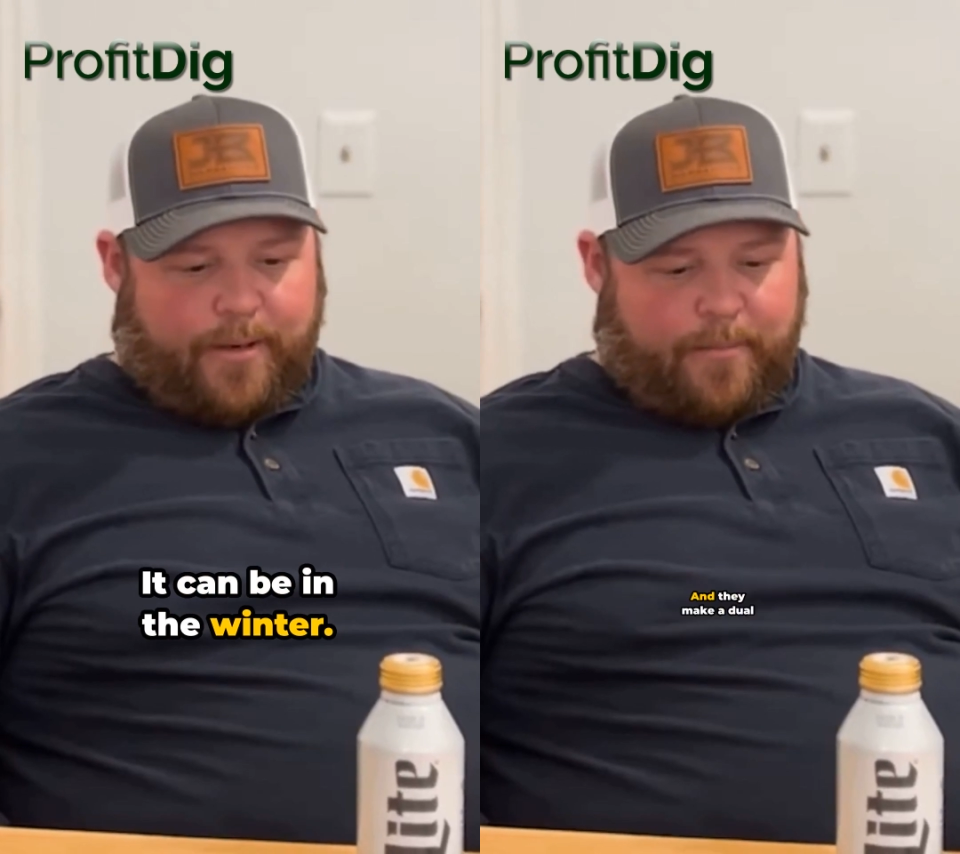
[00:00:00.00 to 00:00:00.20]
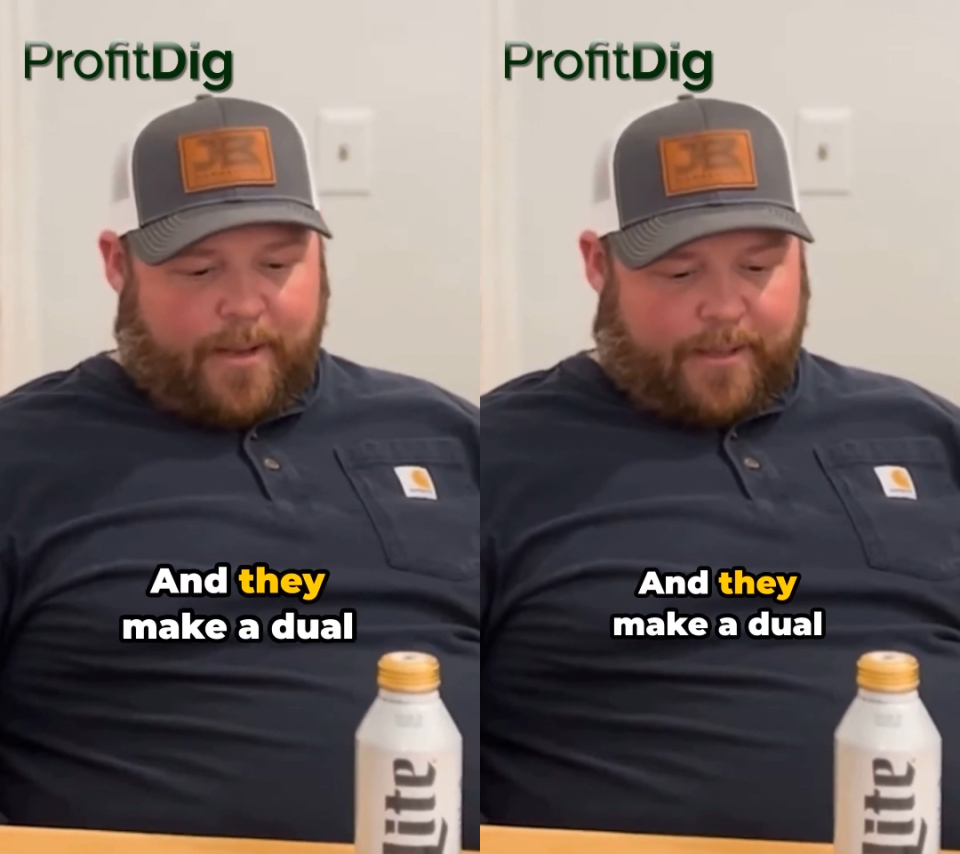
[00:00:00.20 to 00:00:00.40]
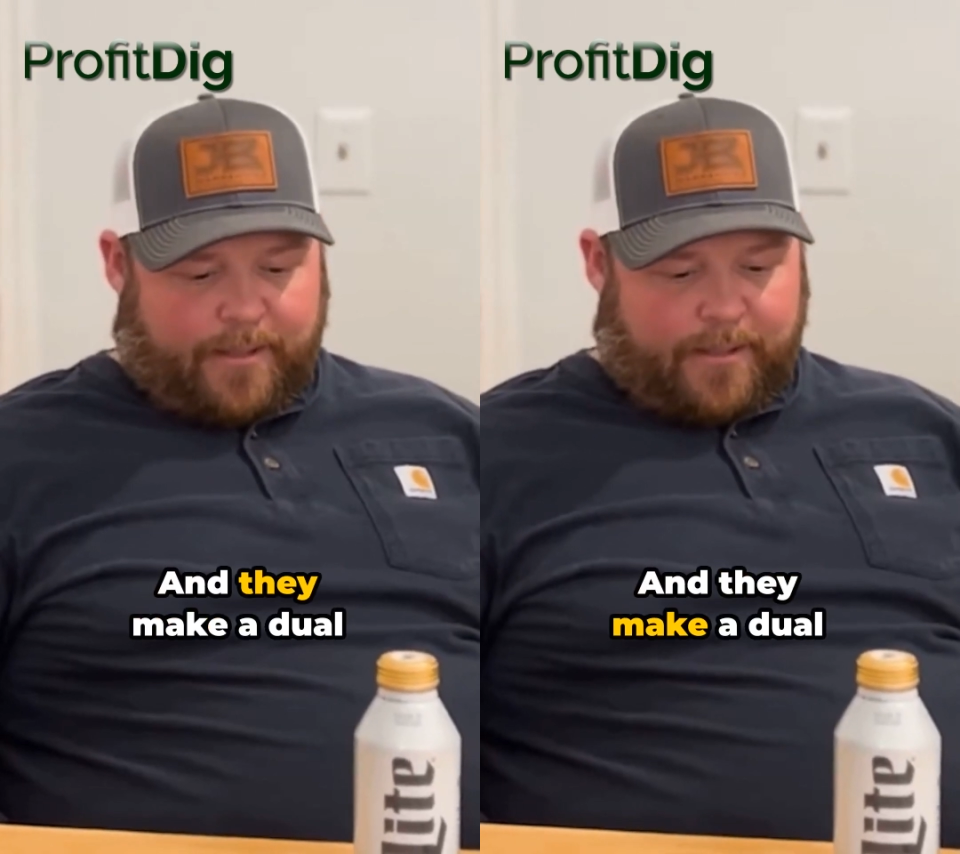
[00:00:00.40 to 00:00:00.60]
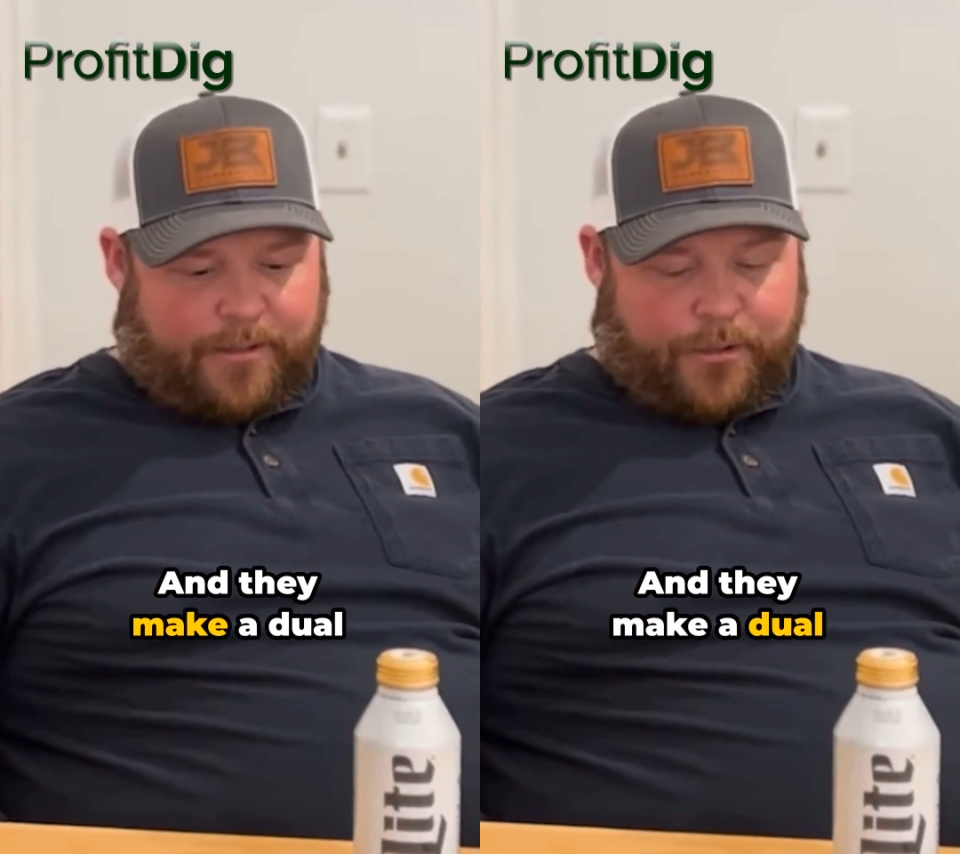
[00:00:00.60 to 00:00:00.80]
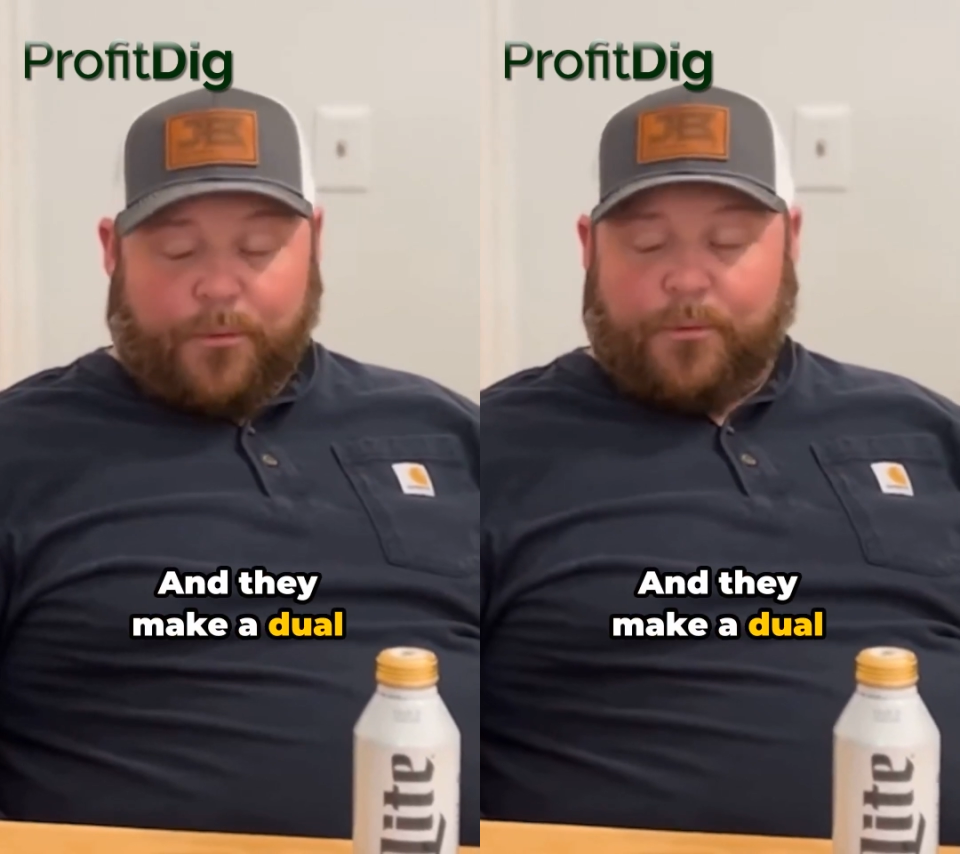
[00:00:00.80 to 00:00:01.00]
and they make a
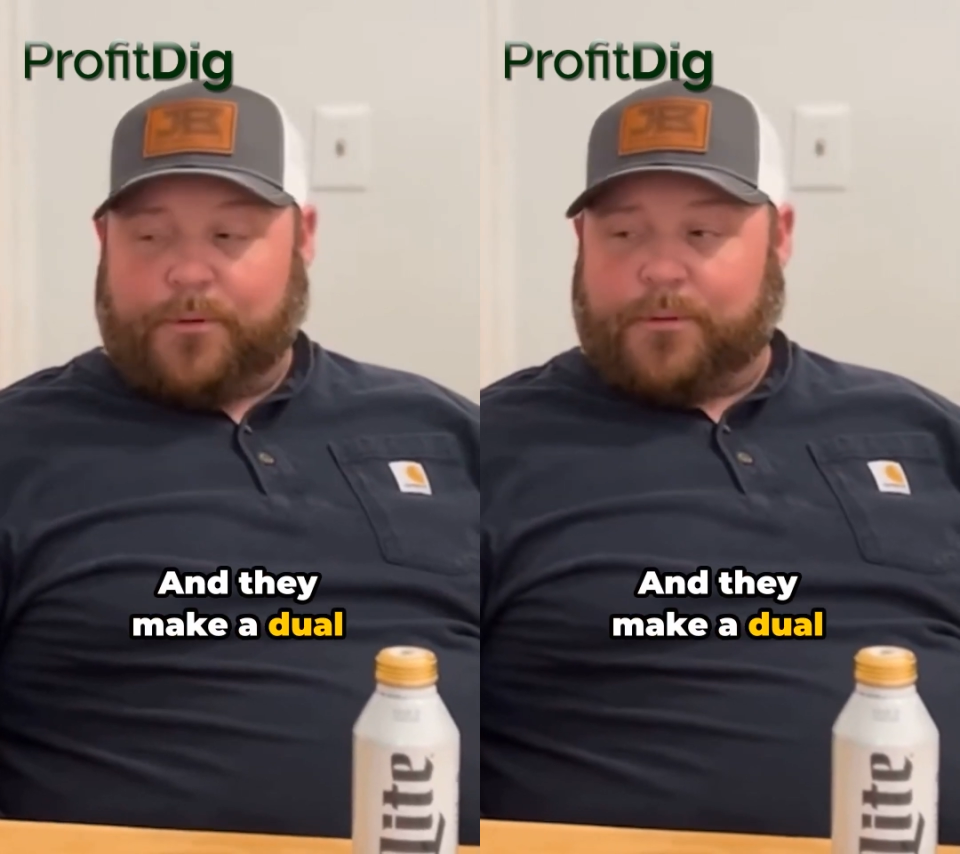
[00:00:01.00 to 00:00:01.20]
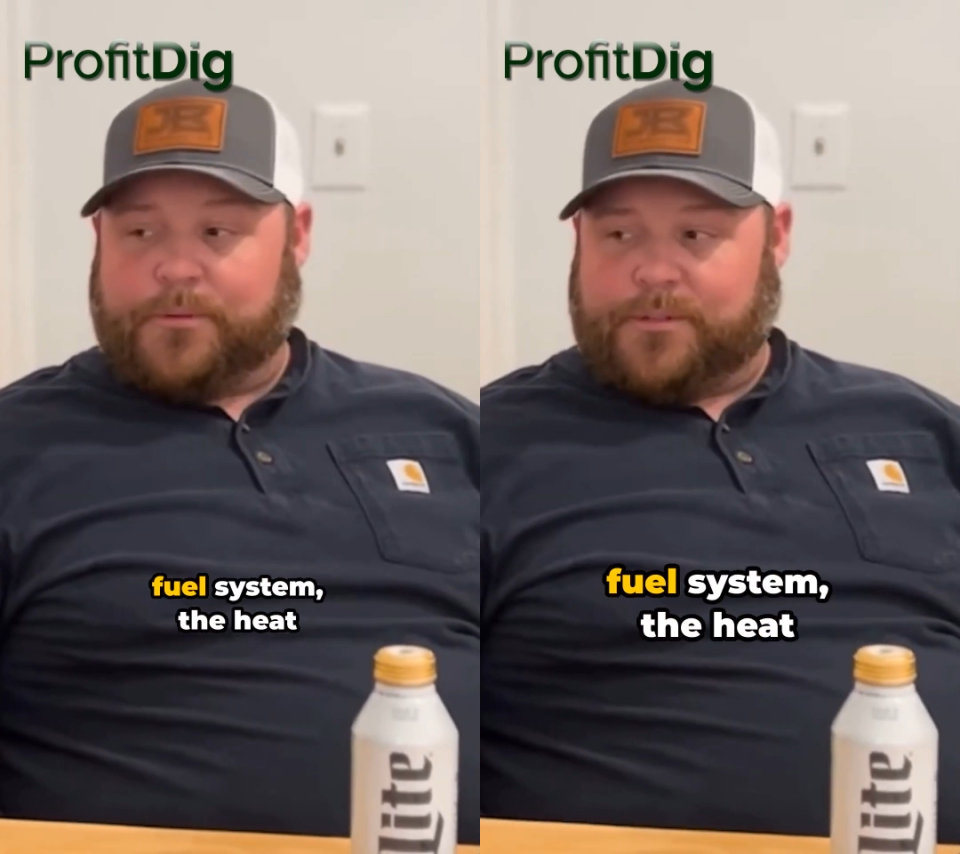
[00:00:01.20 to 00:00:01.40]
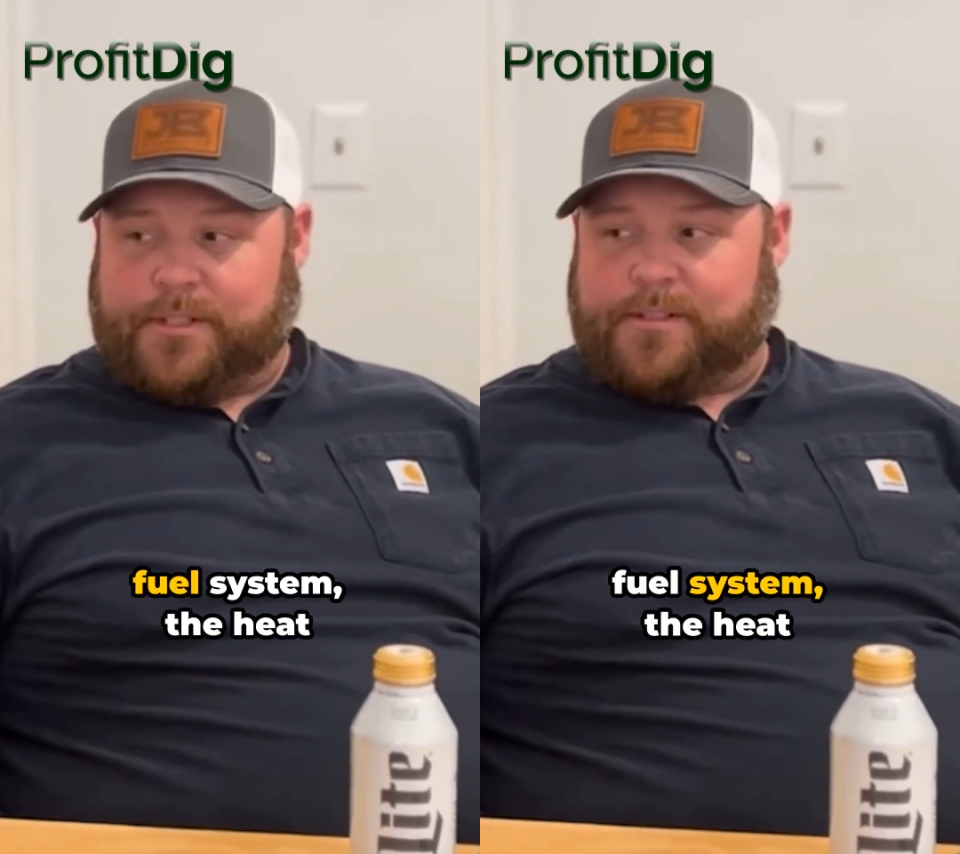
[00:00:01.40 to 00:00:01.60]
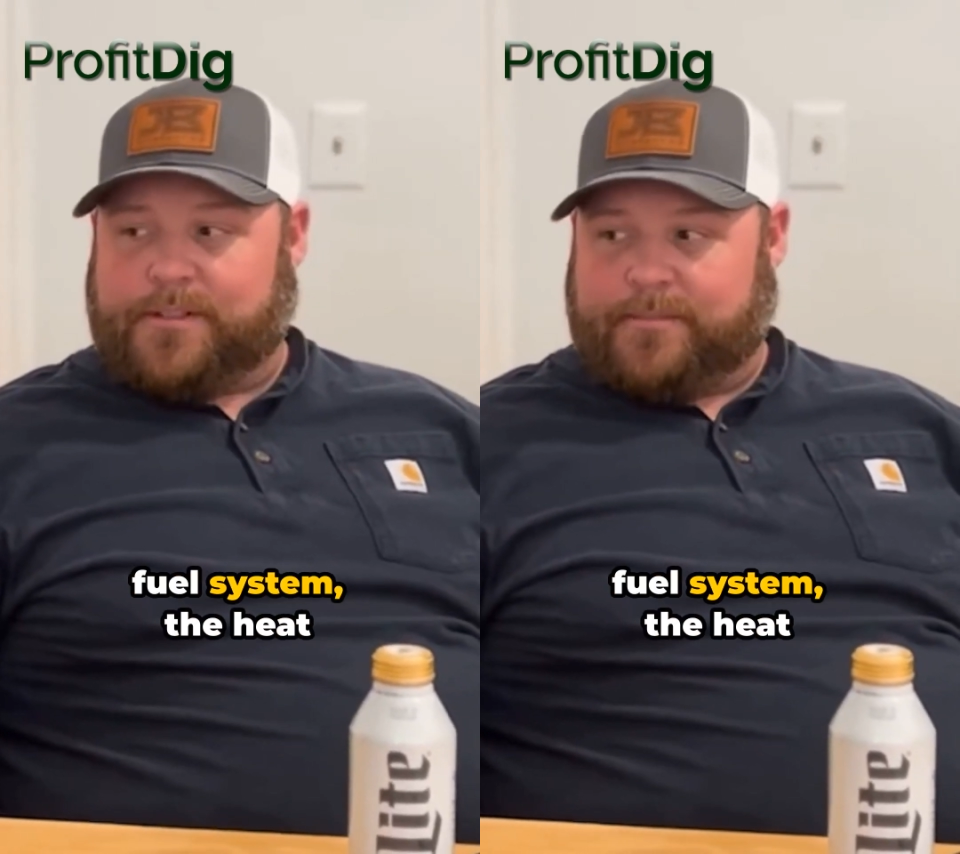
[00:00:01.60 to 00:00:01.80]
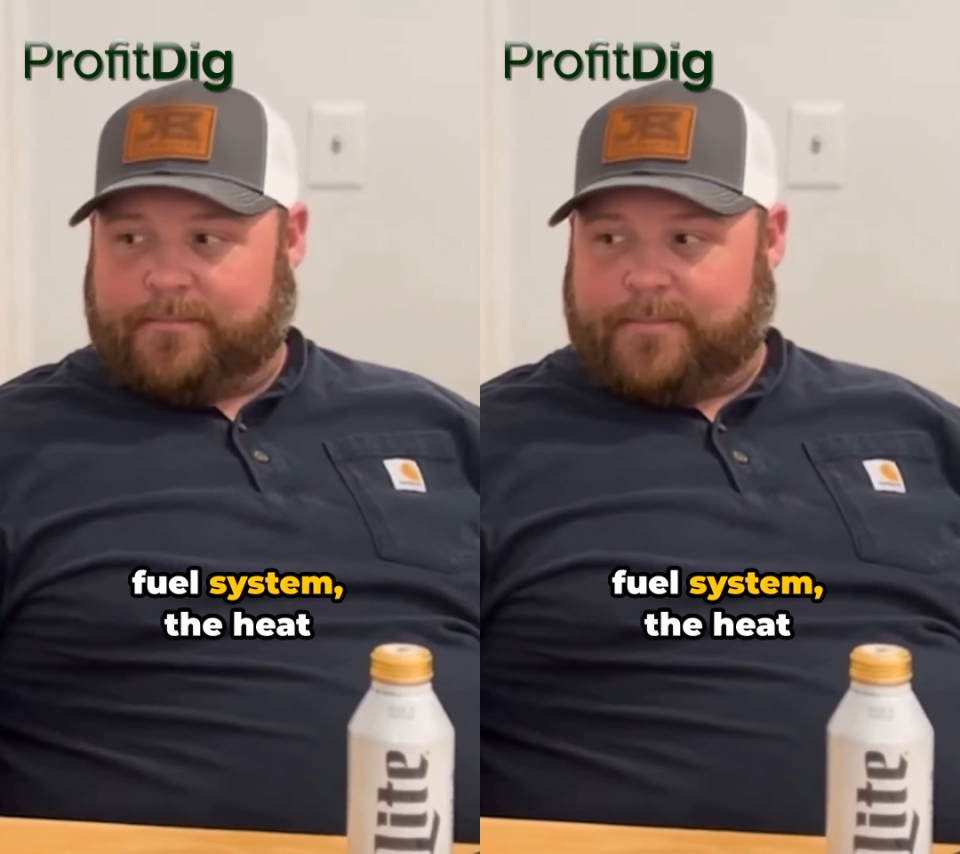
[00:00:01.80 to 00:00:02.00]
dual fuel
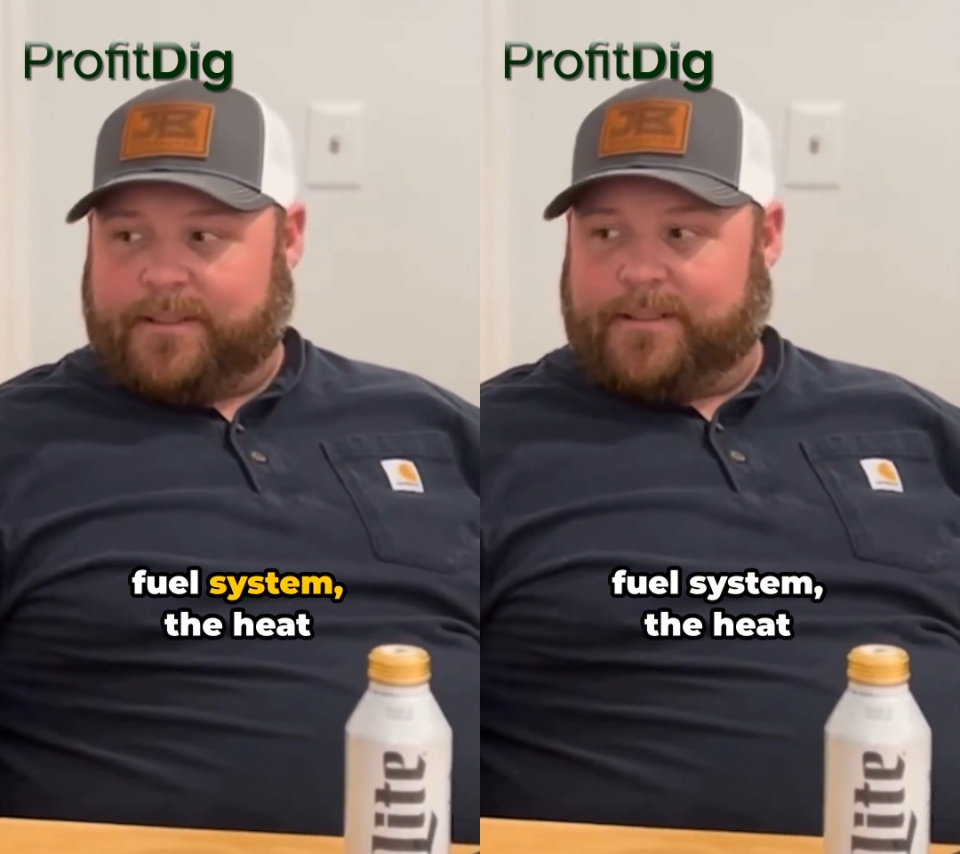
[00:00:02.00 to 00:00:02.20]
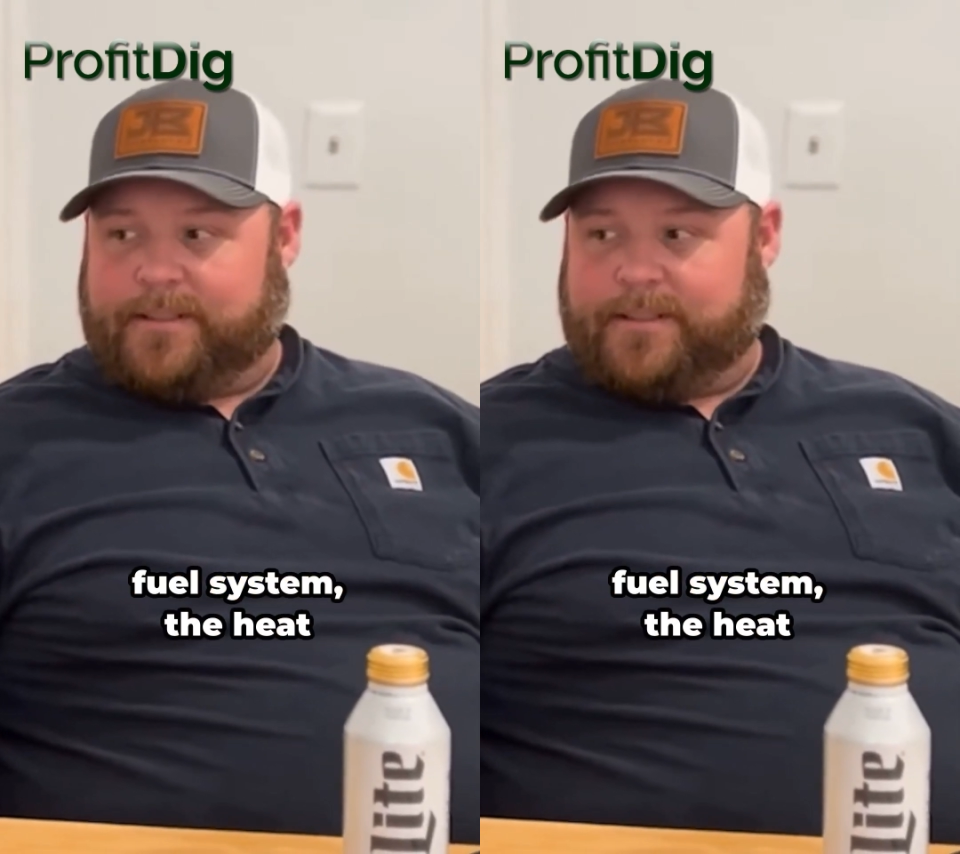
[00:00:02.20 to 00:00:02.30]
system,